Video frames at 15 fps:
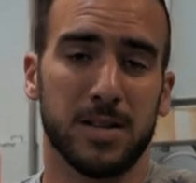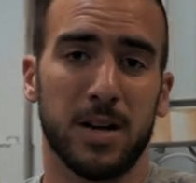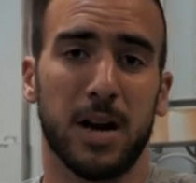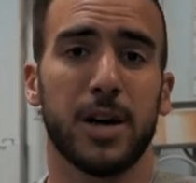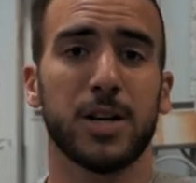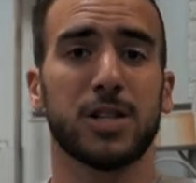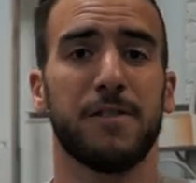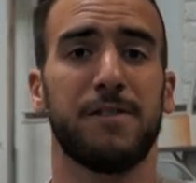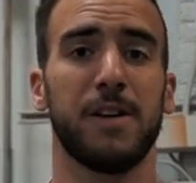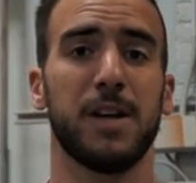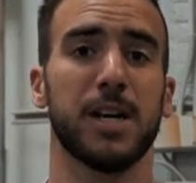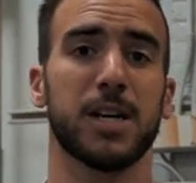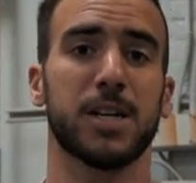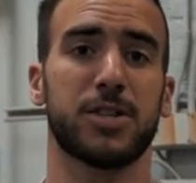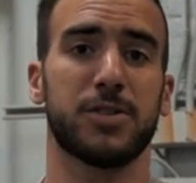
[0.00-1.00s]
As long as you're
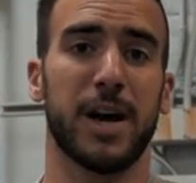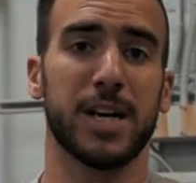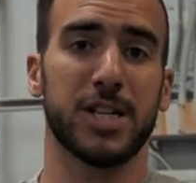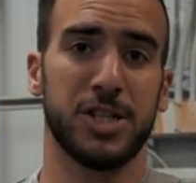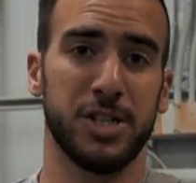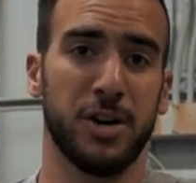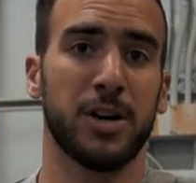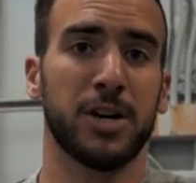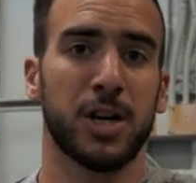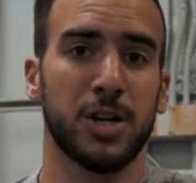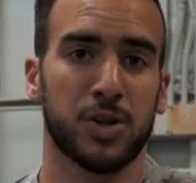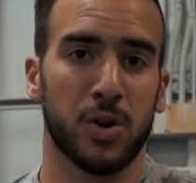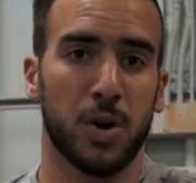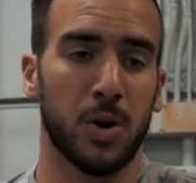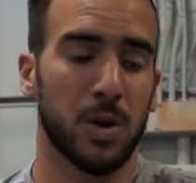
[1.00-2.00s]
feeling a stretch and you're in
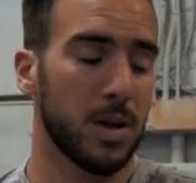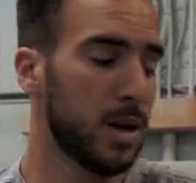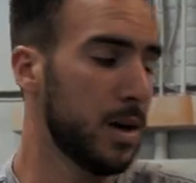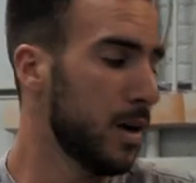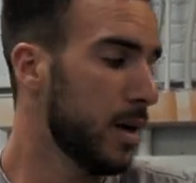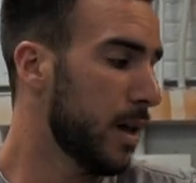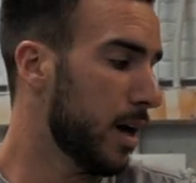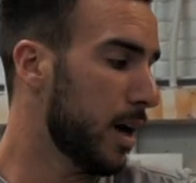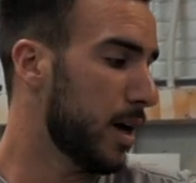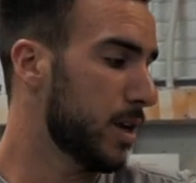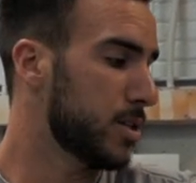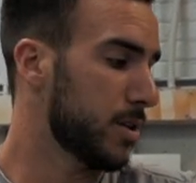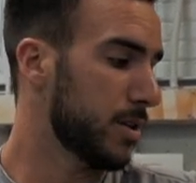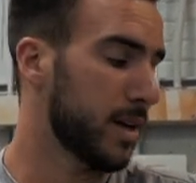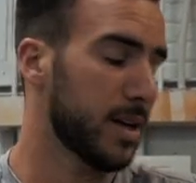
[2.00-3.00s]
control
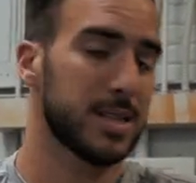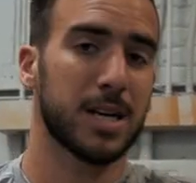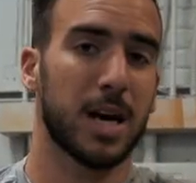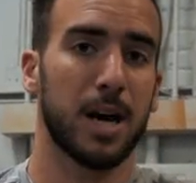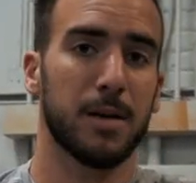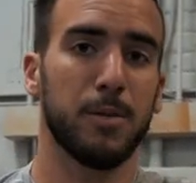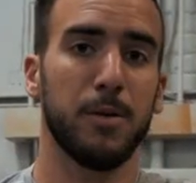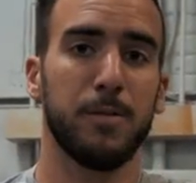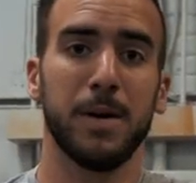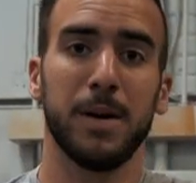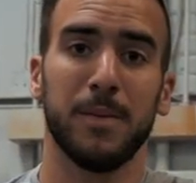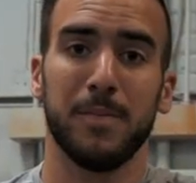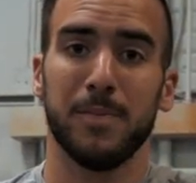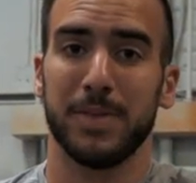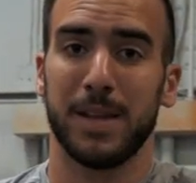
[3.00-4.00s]
during the entire
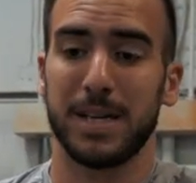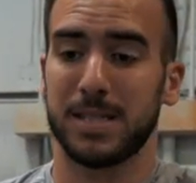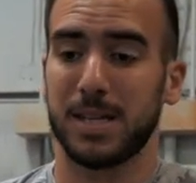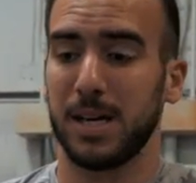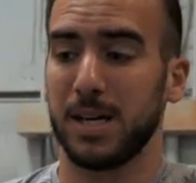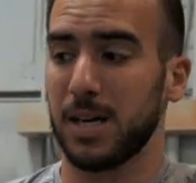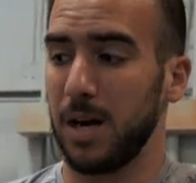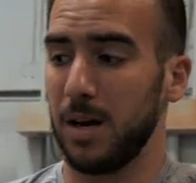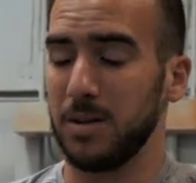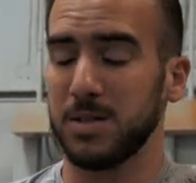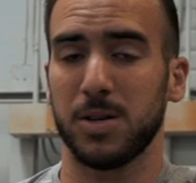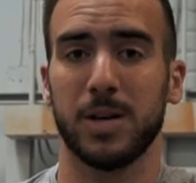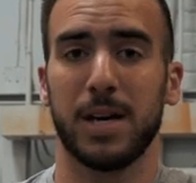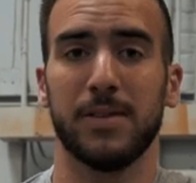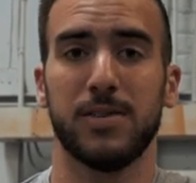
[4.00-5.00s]
movement, that's good to go.
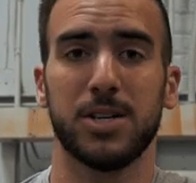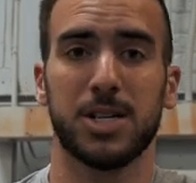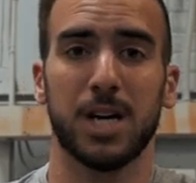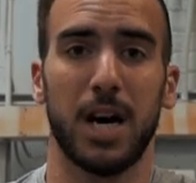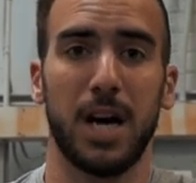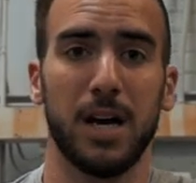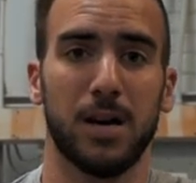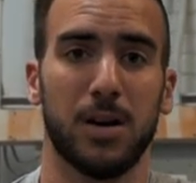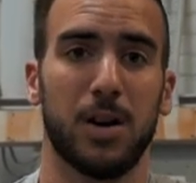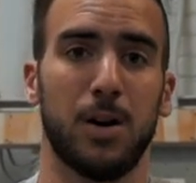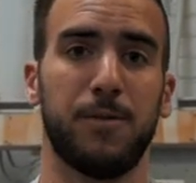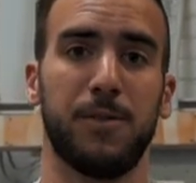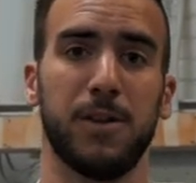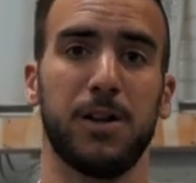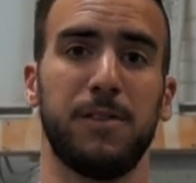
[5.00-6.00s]
So give it a shot.
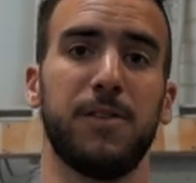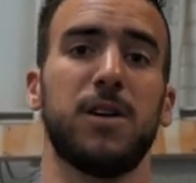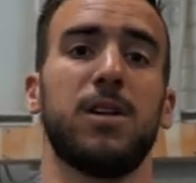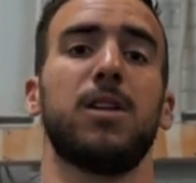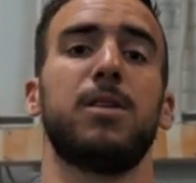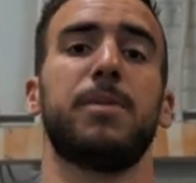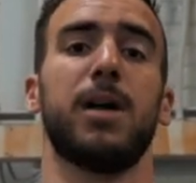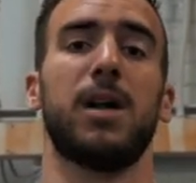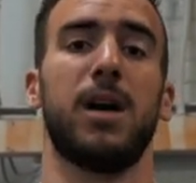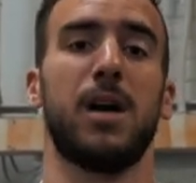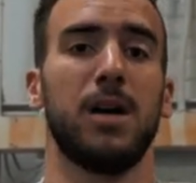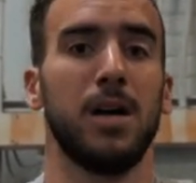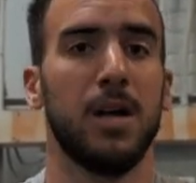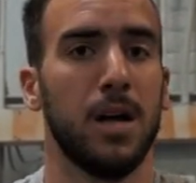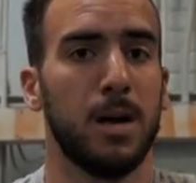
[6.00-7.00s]
Hopefully you feel a little
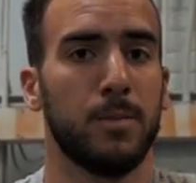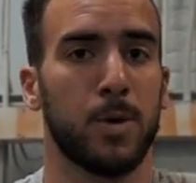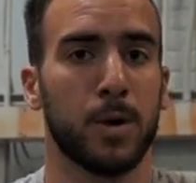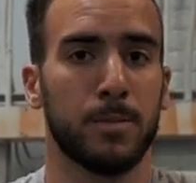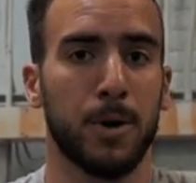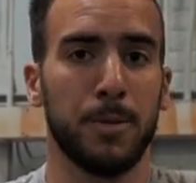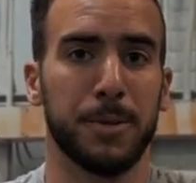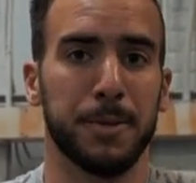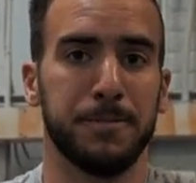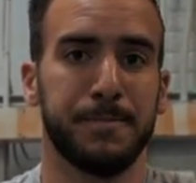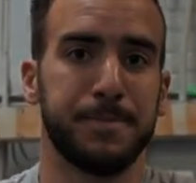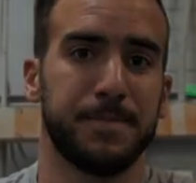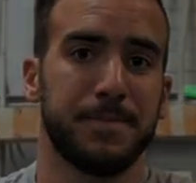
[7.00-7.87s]
bit more mobile.